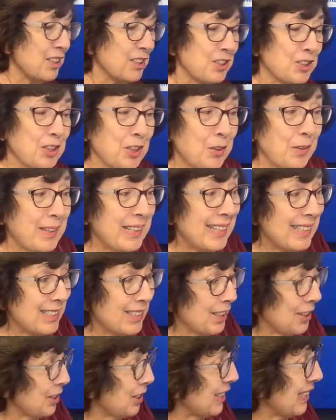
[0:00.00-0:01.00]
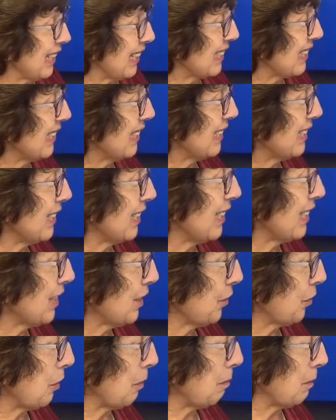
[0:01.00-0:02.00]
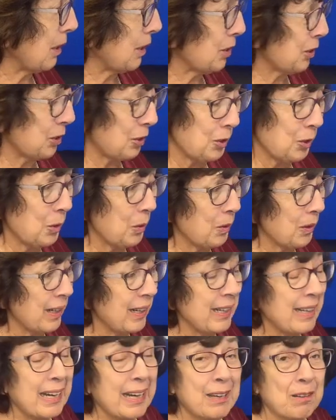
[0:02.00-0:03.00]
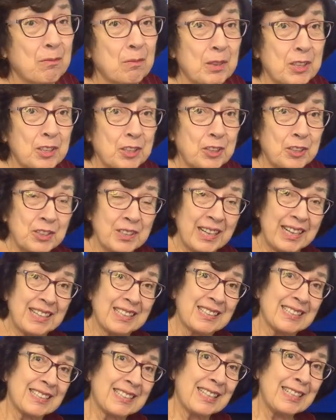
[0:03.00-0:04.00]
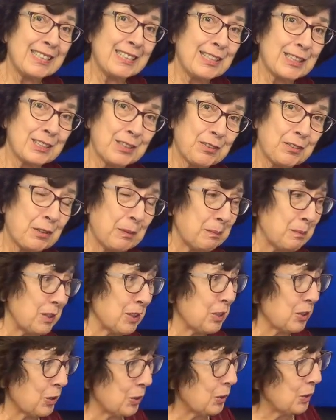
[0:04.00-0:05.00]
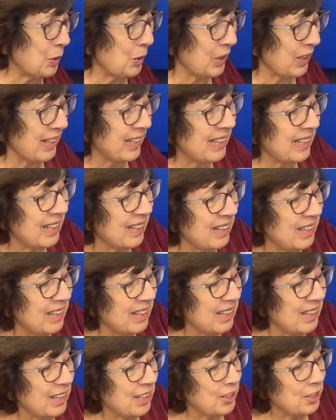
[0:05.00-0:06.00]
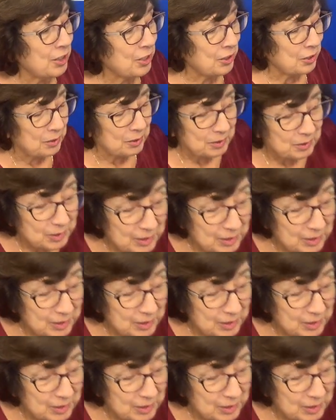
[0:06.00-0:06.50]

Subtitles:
So these are sentences from our story. And when you take a sentence from the story, you're